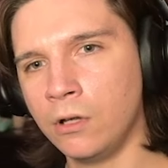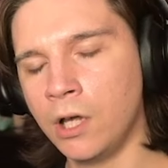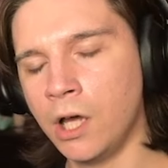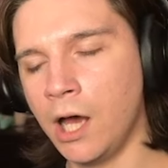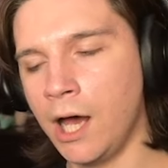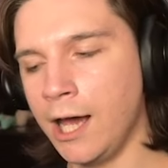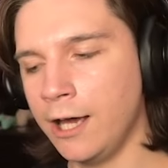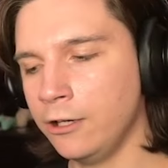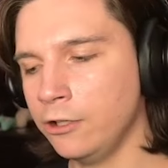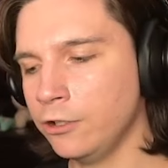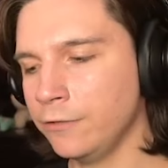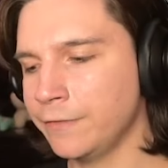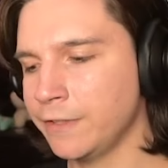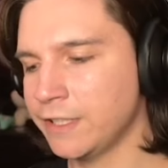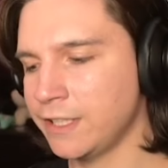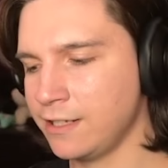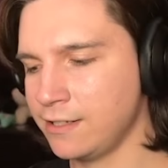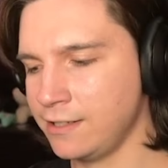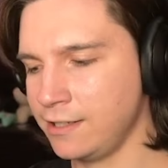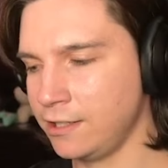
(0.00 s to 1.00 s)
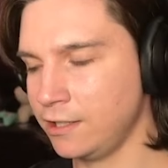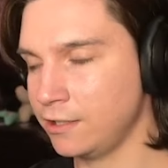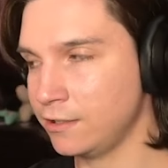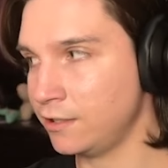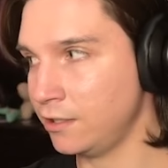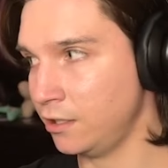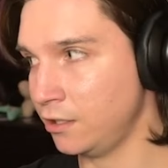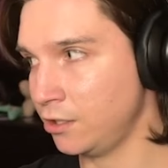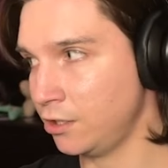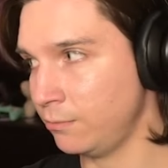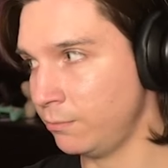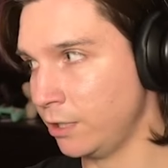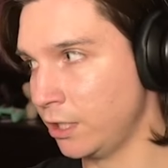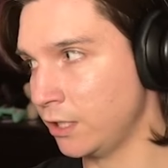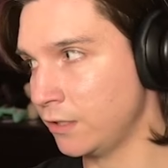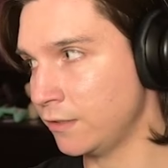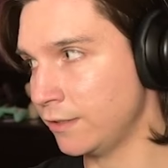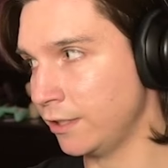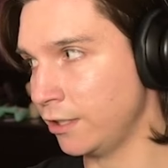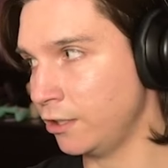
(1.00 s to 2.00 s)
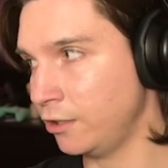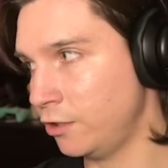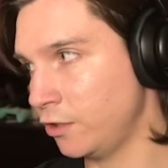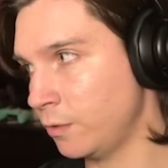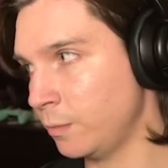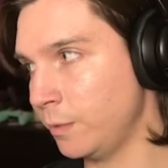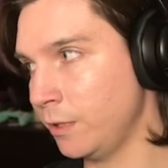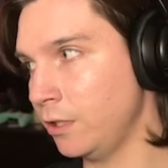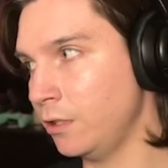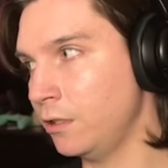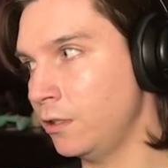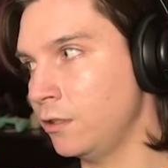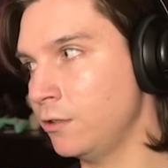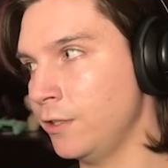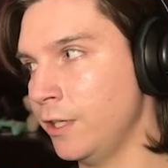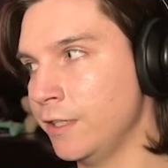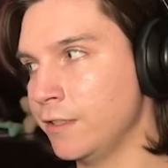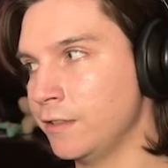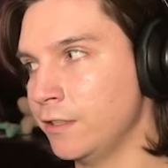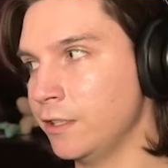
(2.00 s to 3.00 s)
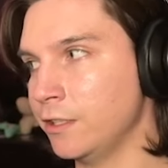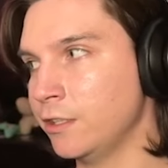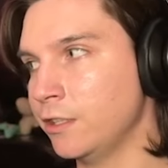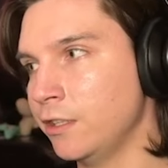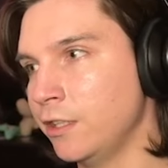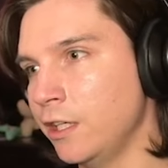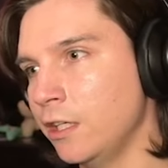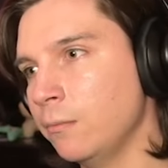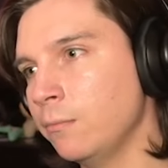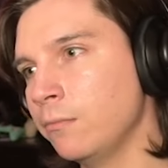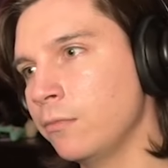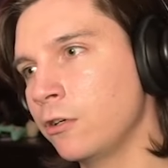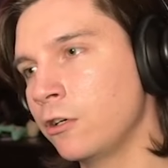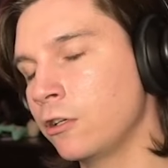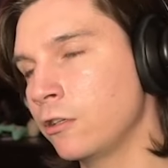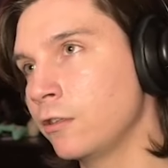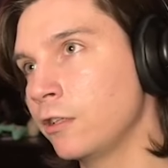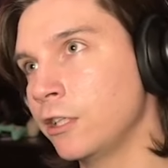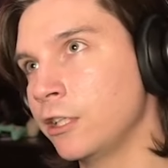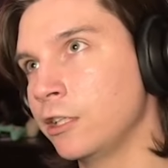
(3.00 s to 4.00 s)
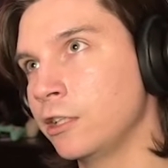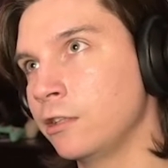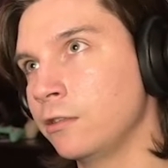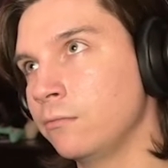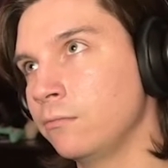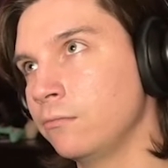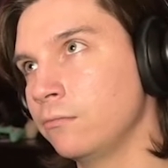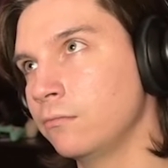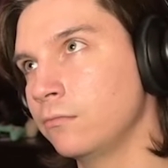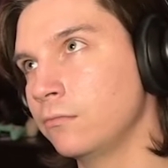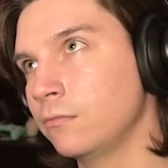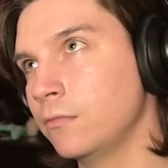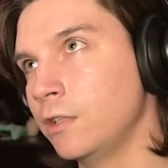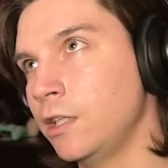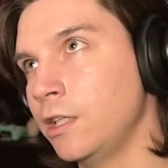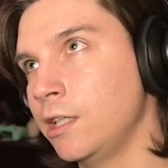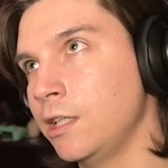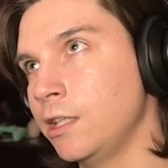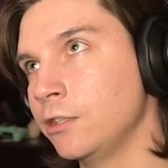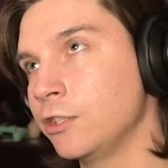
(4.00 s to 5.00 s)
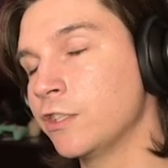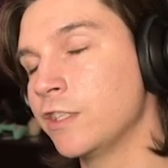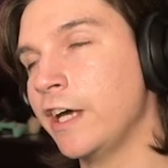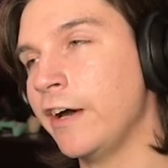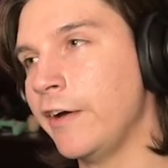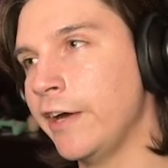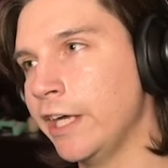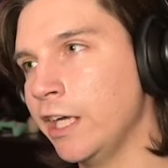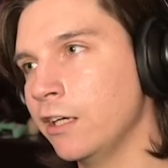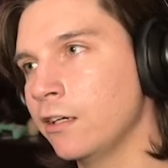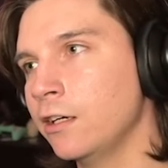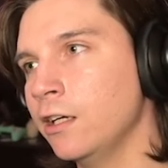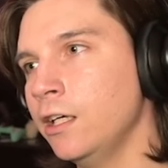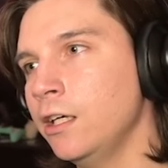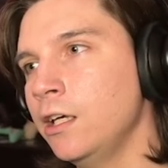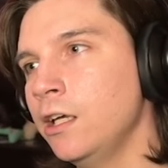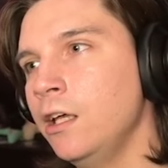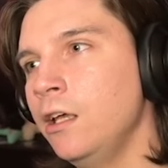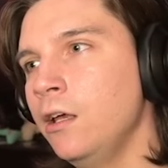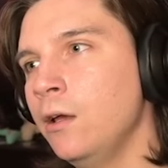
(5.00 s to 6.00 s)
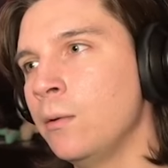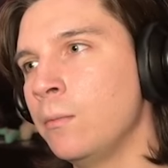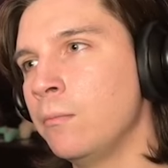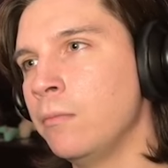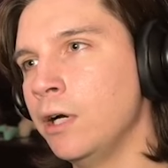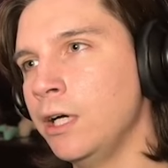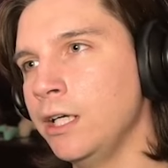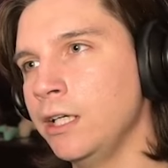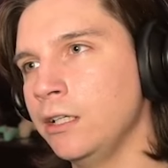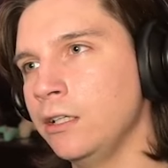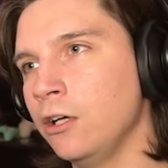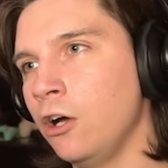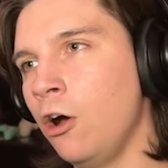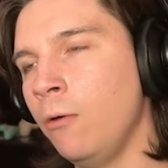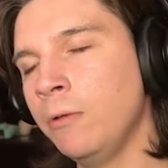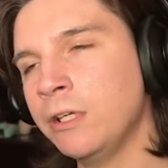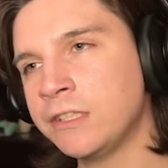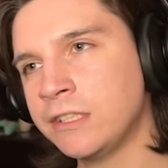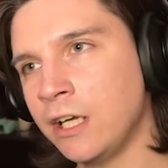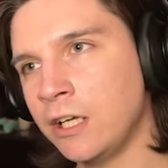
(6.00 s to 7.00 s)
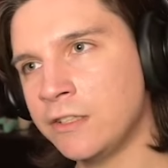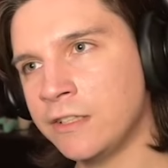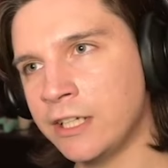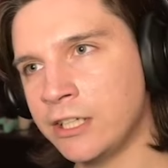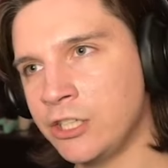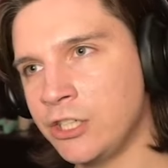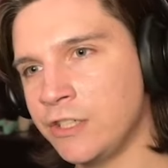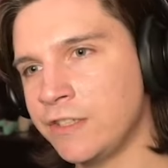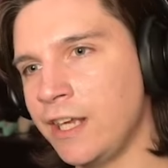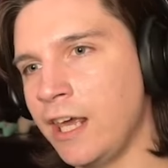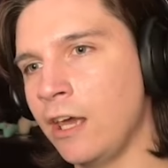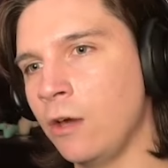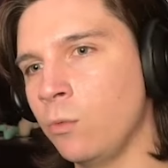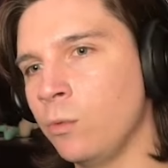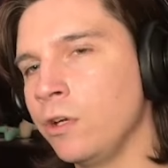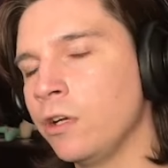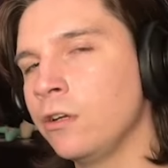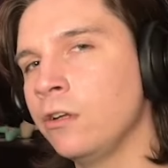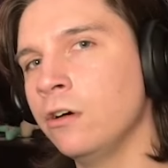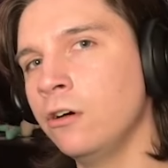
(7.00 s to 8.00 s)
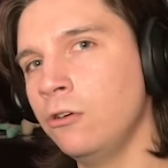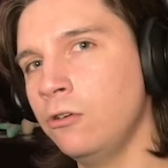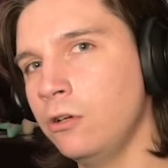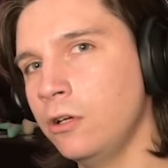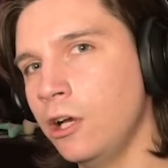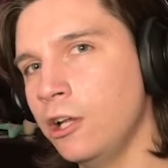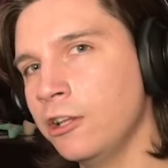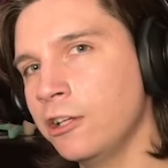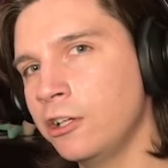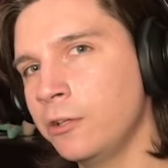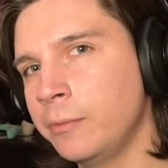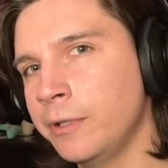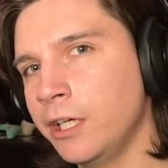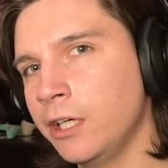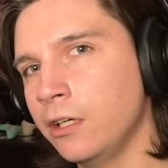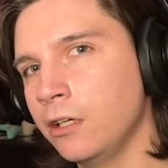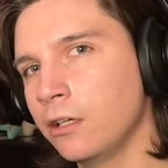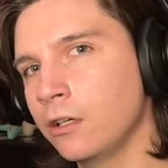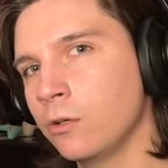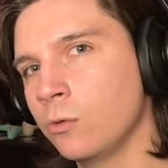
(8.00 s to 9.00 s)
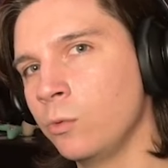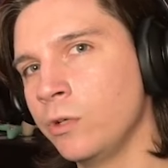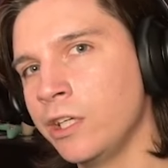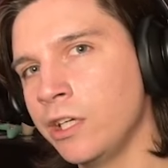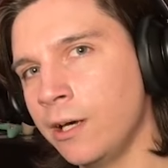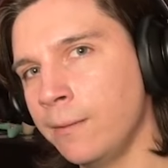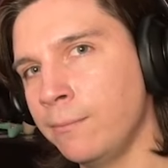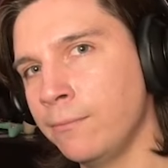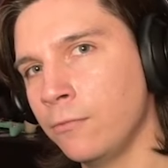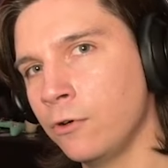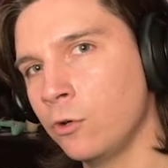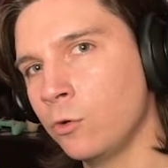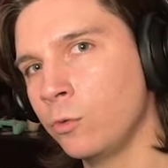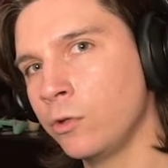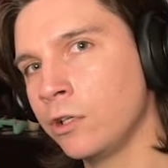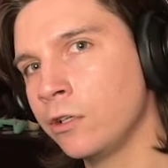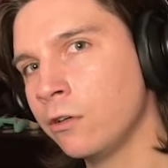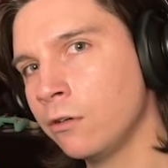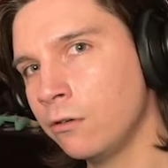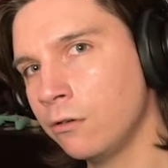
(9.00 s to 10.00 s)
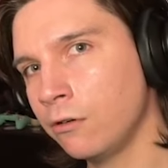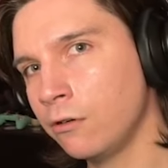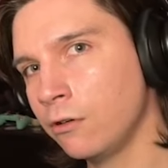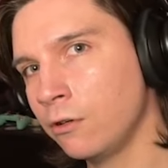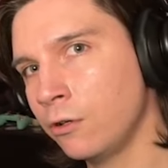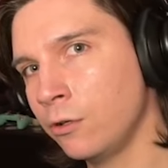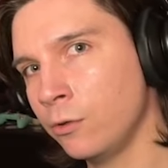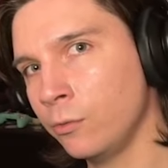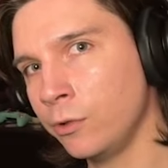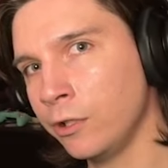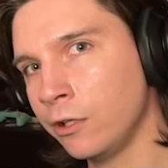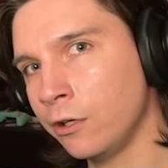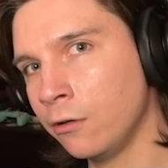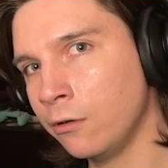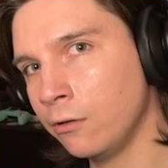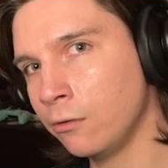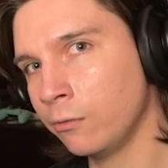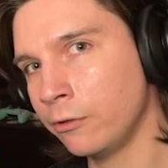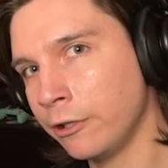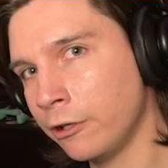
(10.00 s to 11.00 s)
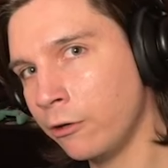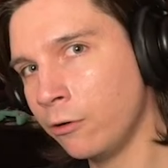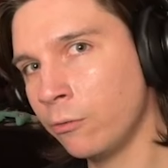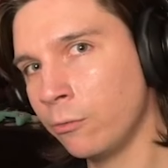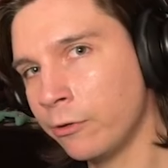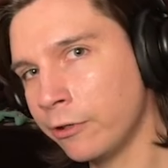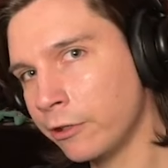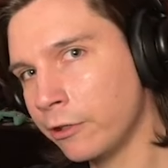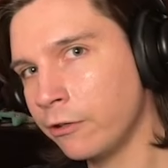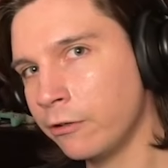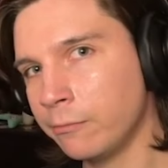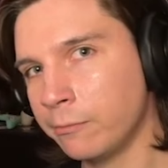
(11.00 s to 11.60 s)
I don't know if this has any intention because it could just be the translation thing or the just how I hear it, but almost sounds like she's saying weirdo a little bit. Weirdo, weirdo, weirdo, weirdo, weirdo.